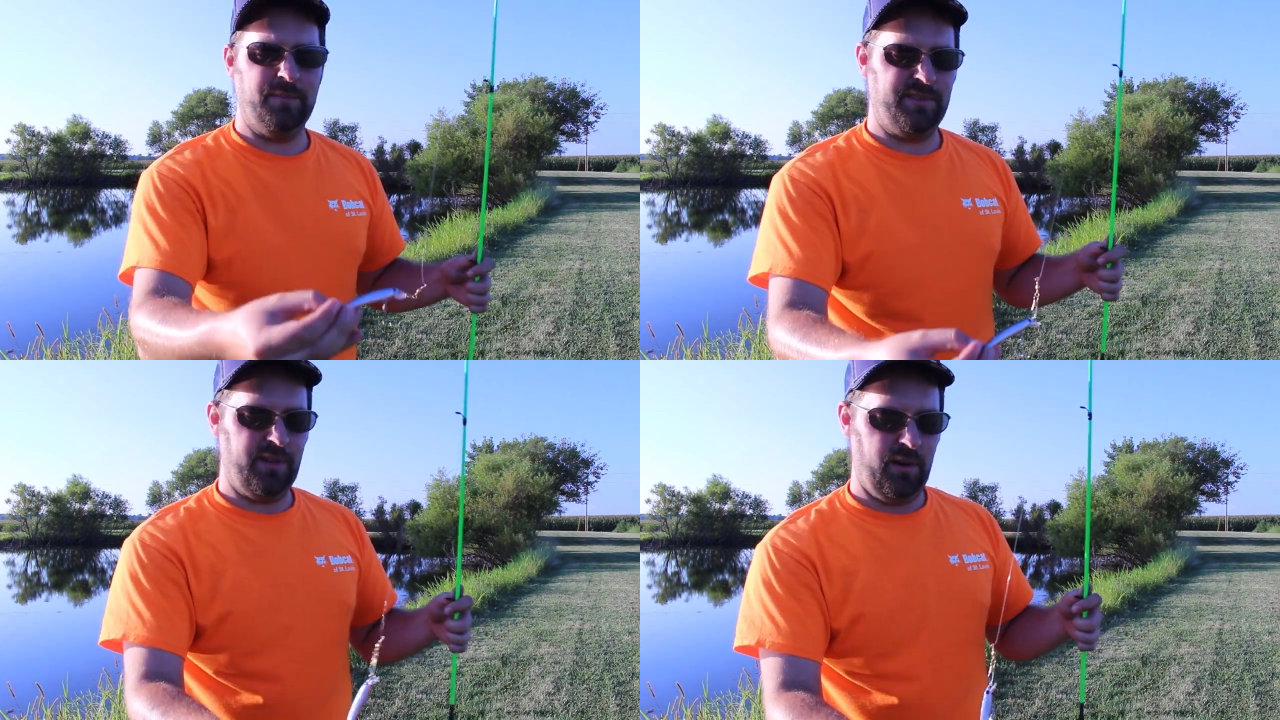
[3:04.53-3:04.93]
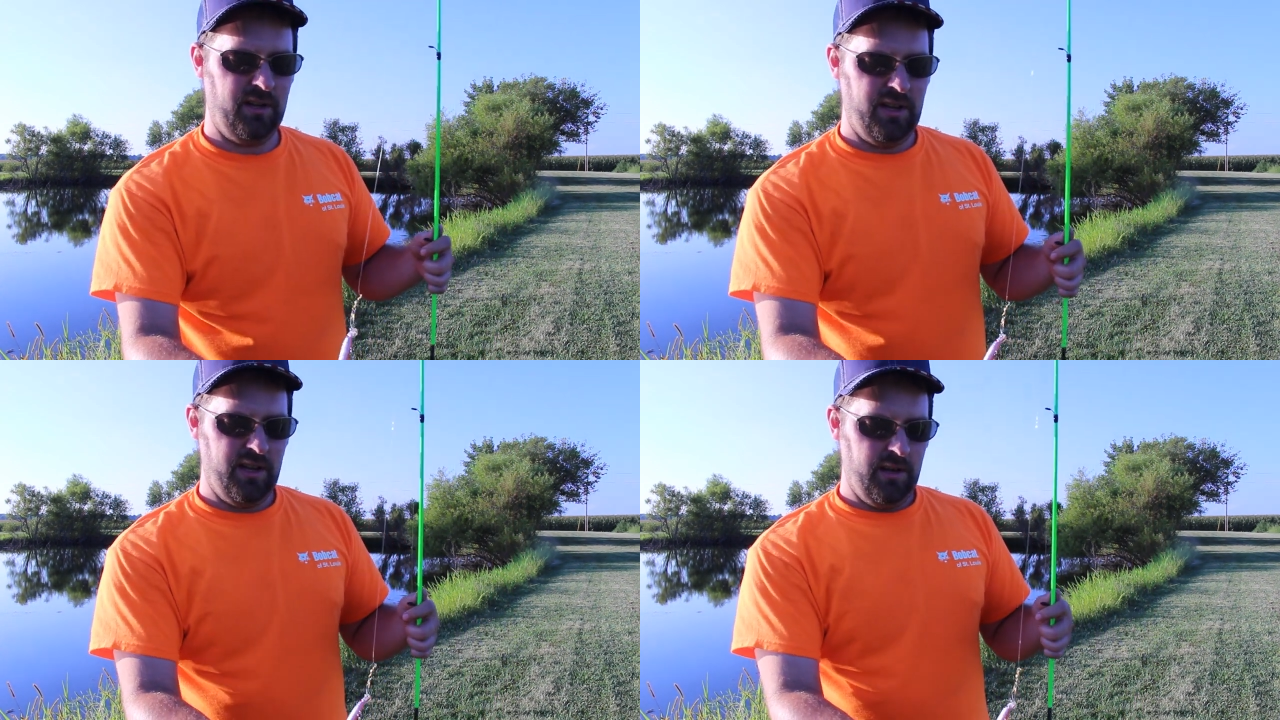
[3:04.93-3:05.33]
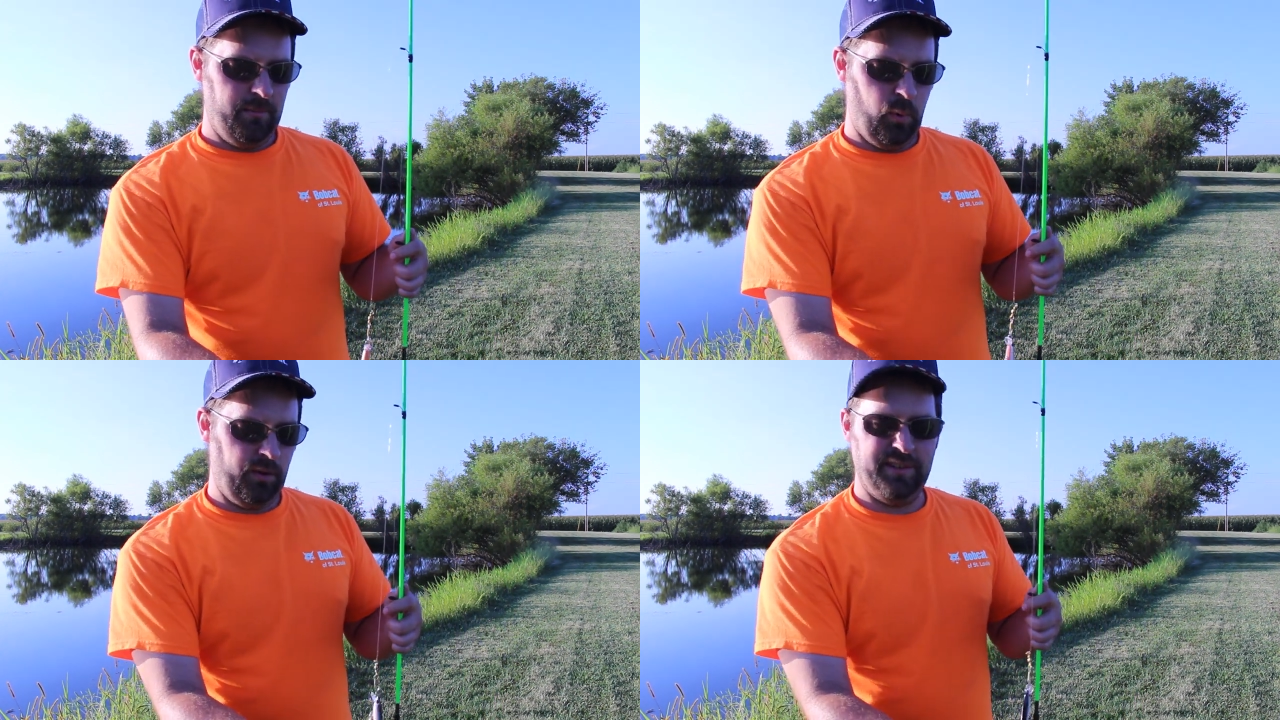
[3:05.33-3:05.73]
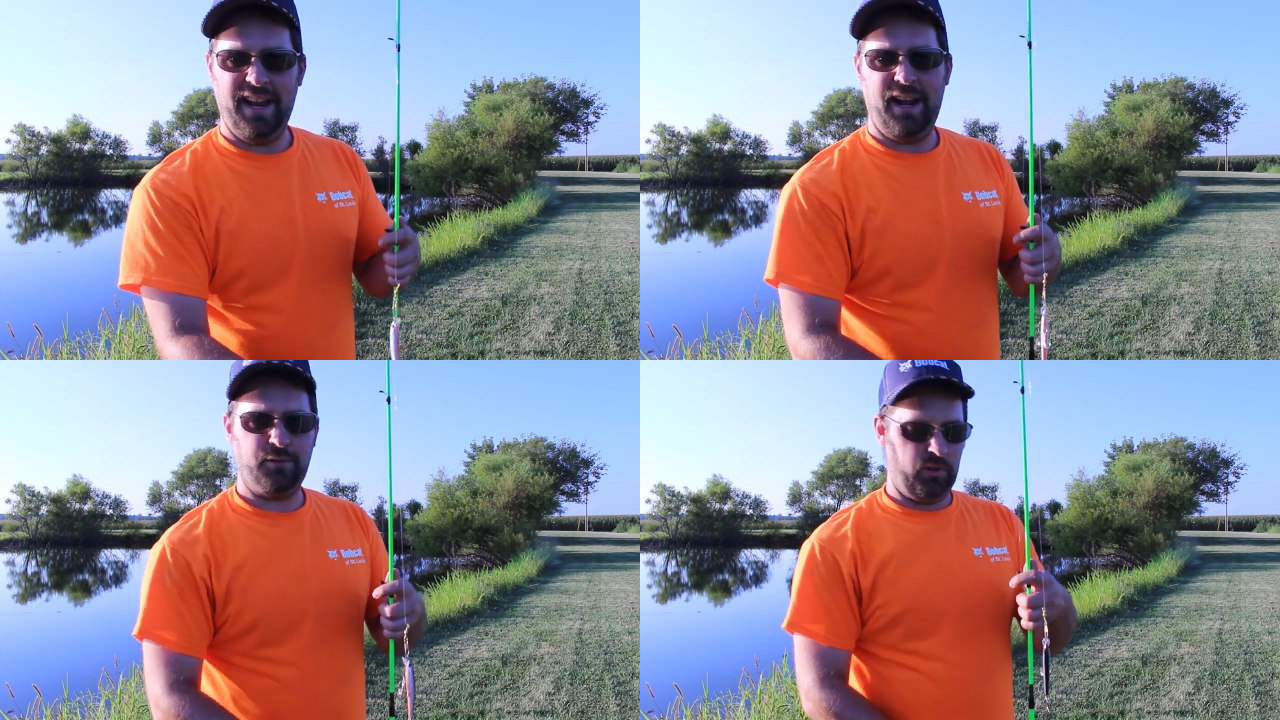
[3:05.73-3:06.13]
So more of a
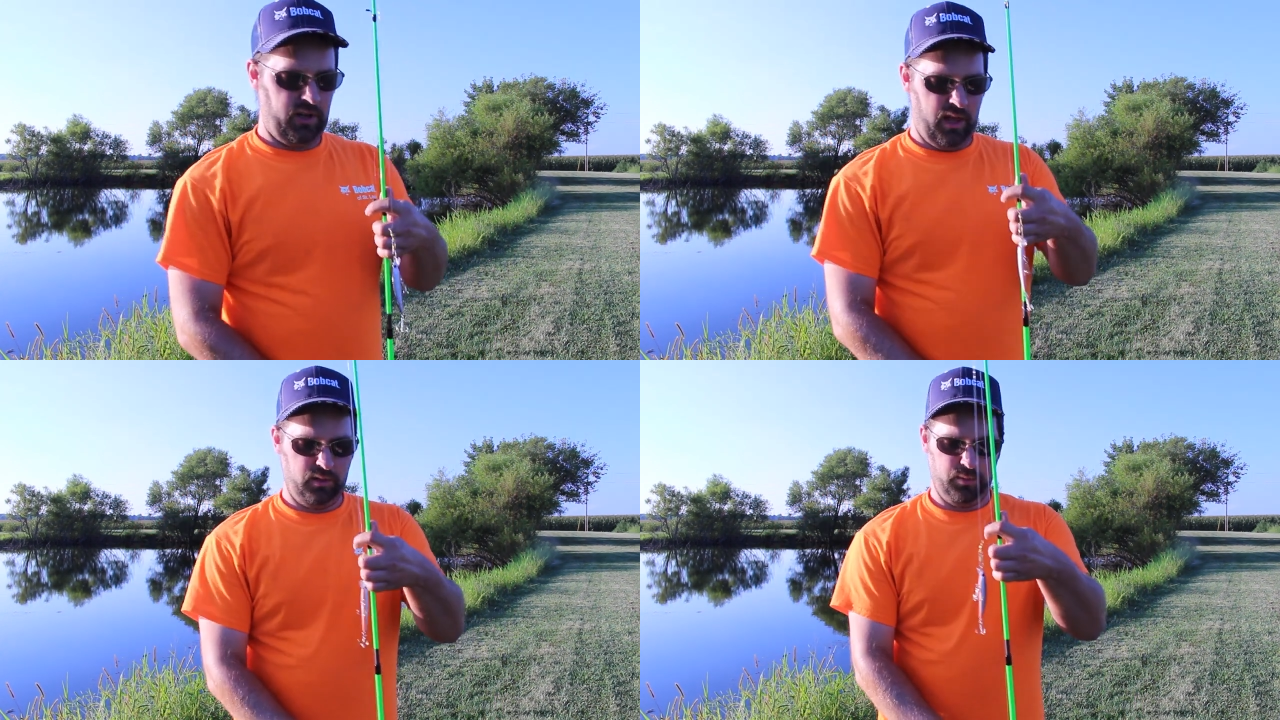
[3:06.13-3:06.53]
natural color.